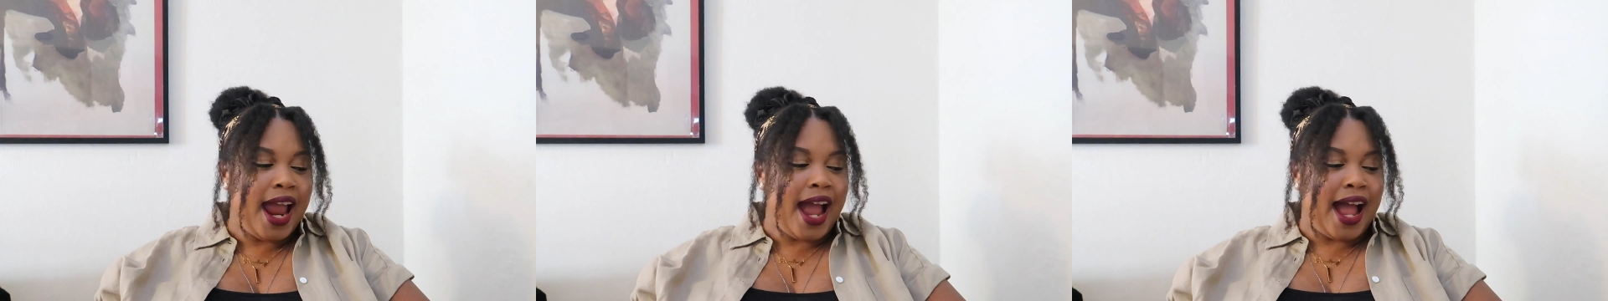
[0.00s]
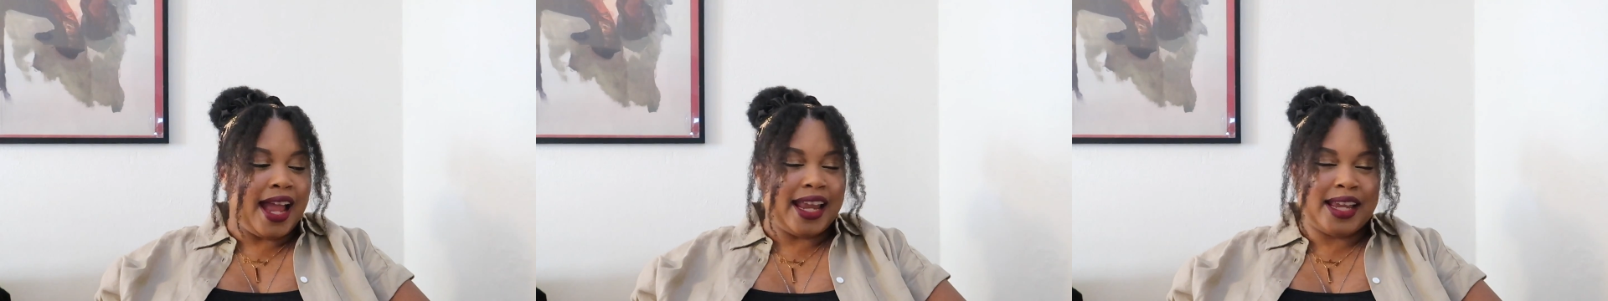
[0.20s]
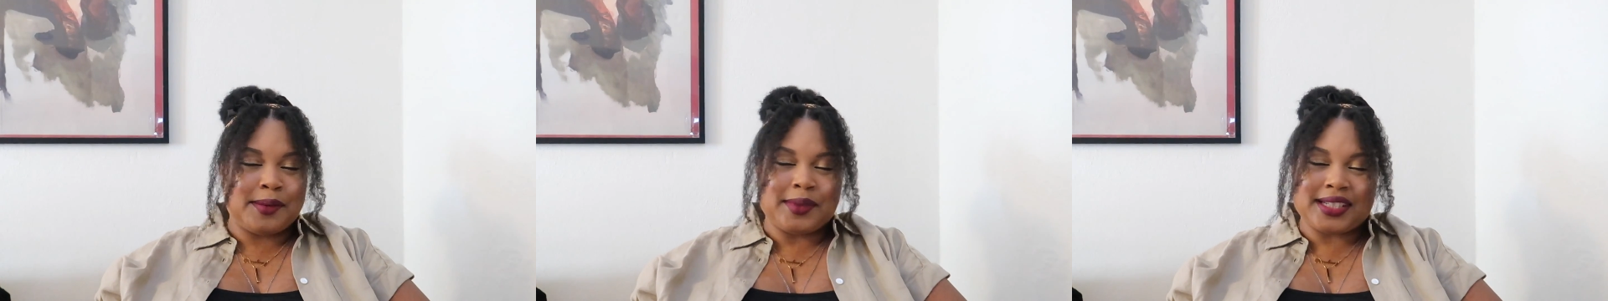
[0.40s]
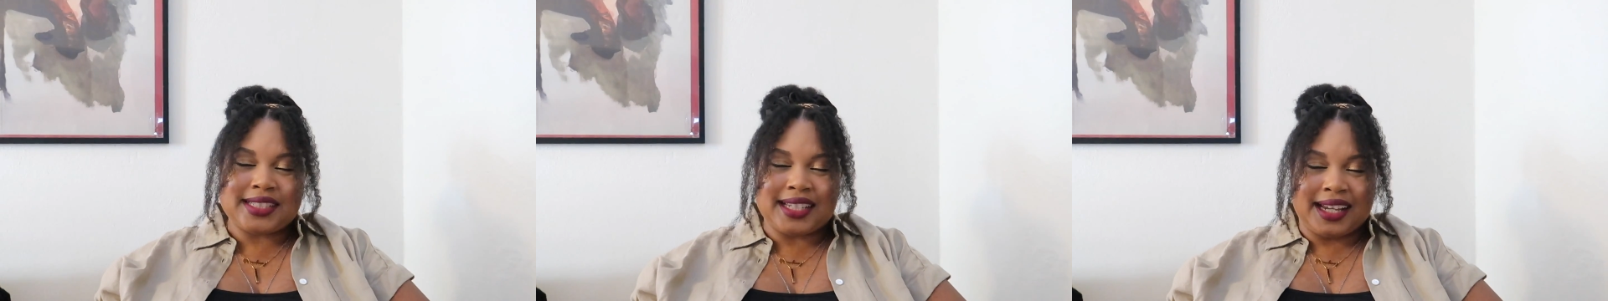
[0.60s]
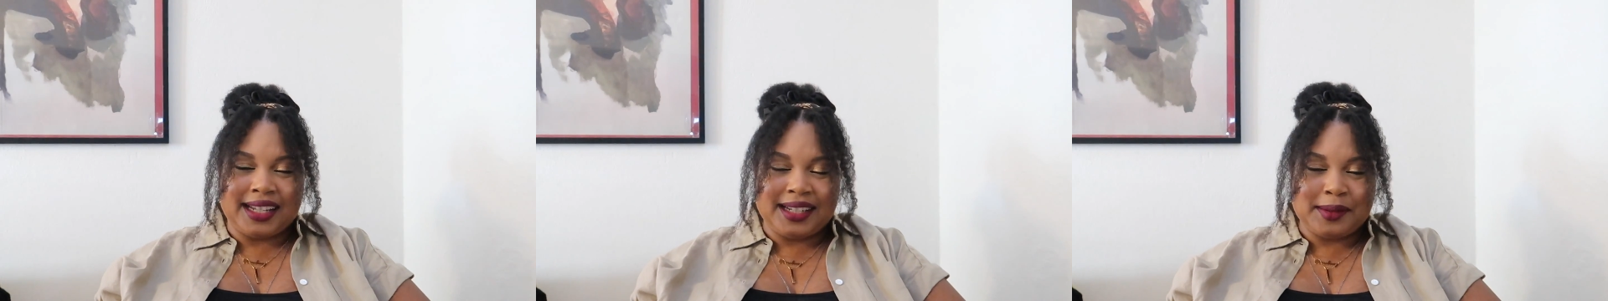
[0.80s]
I am
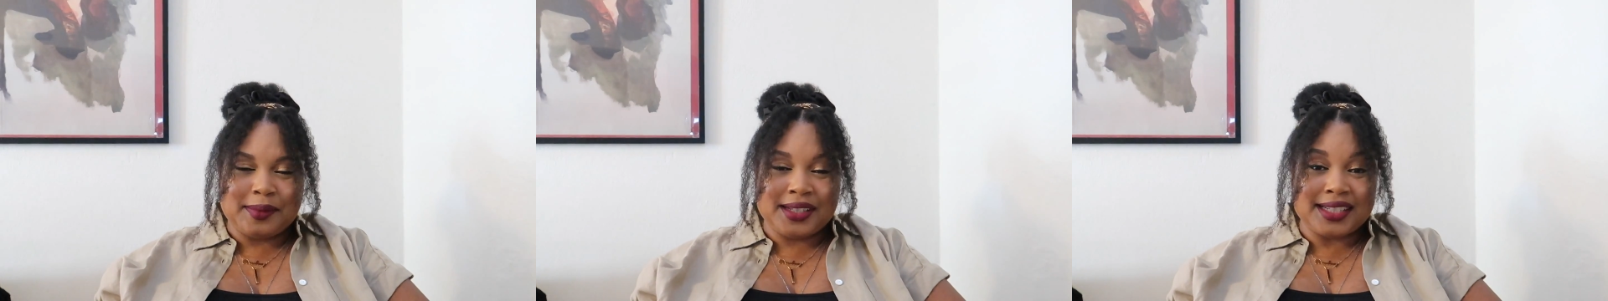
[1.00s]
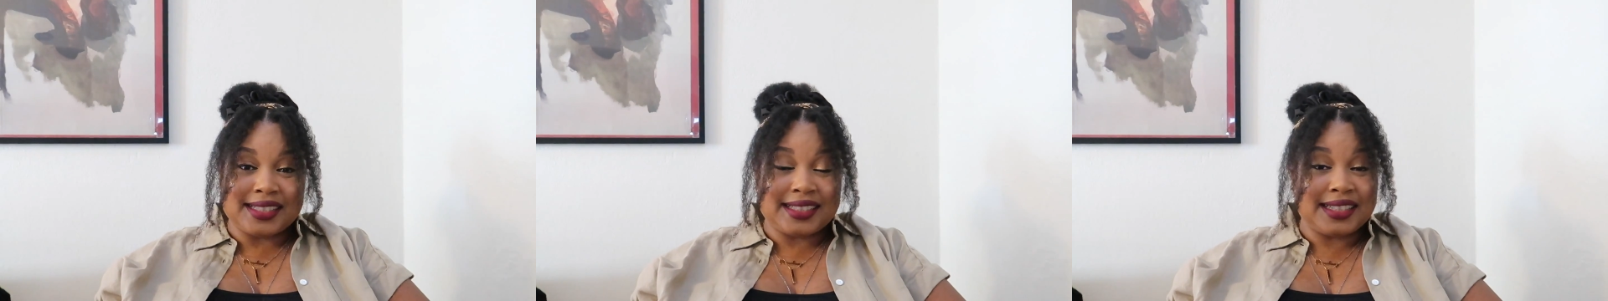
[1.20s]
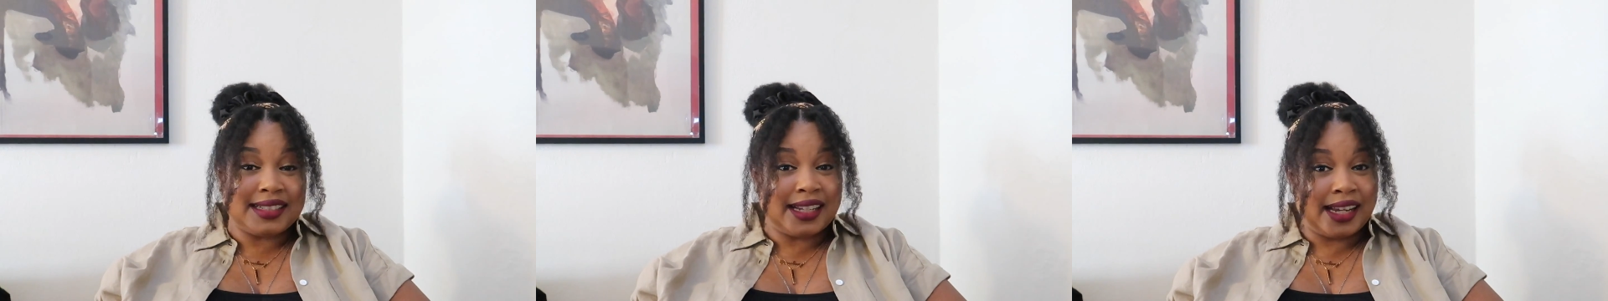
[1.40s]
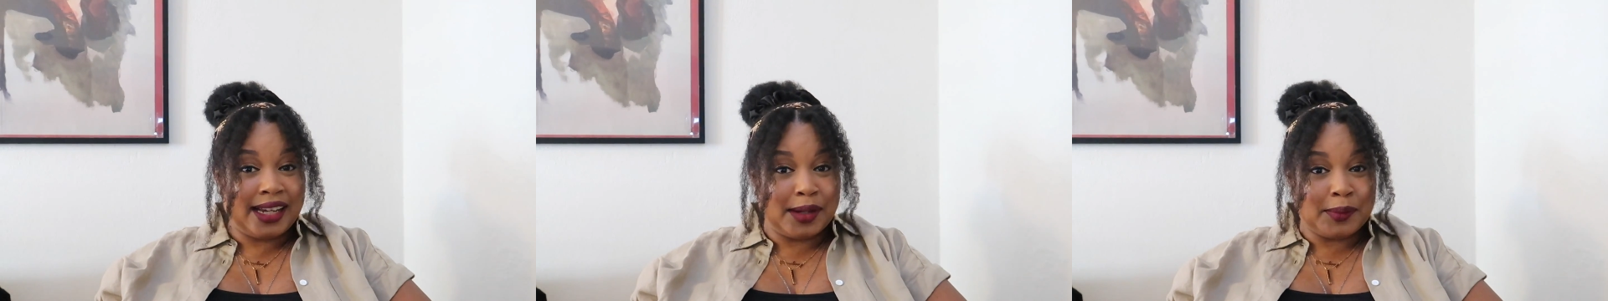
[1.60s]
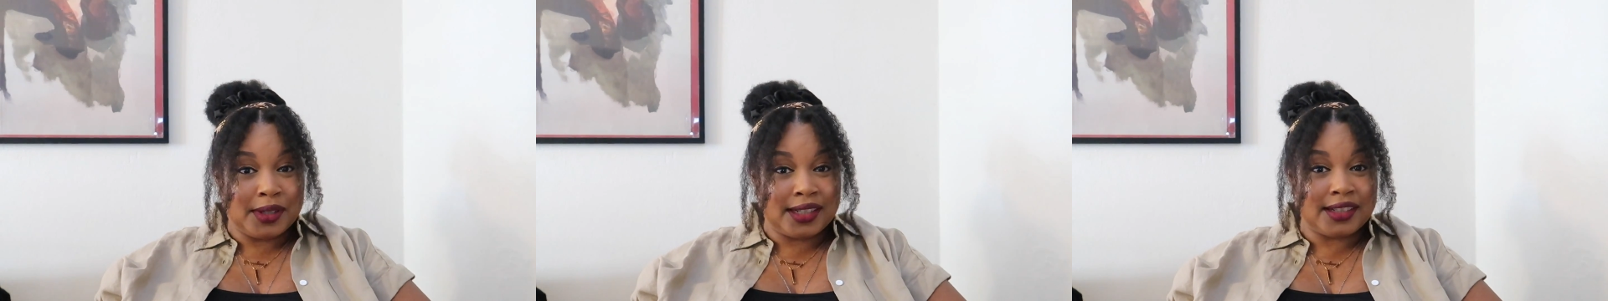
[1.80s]
excited because tonight
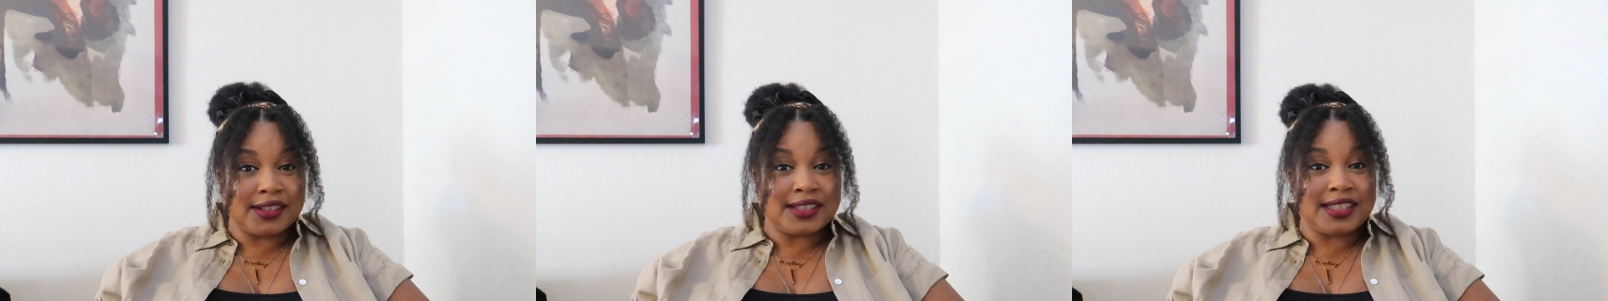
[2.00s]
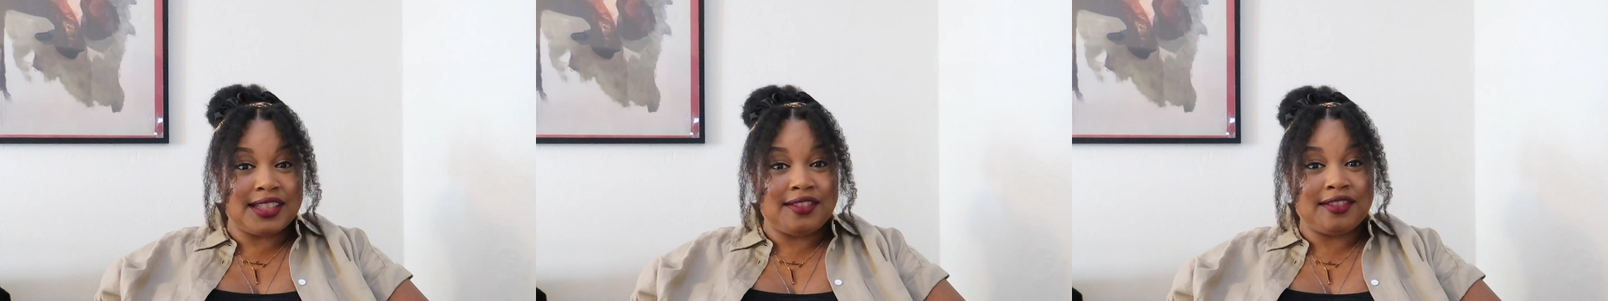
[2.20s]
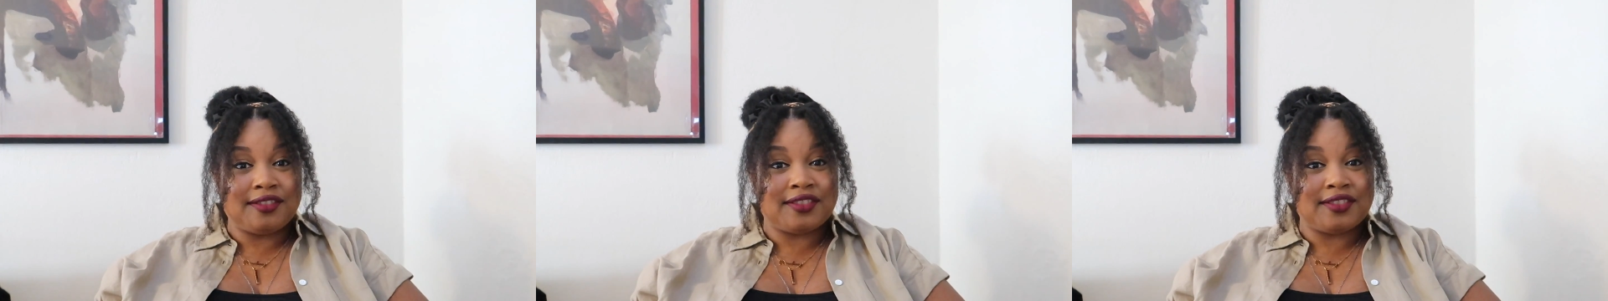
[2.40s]
I'm going to go see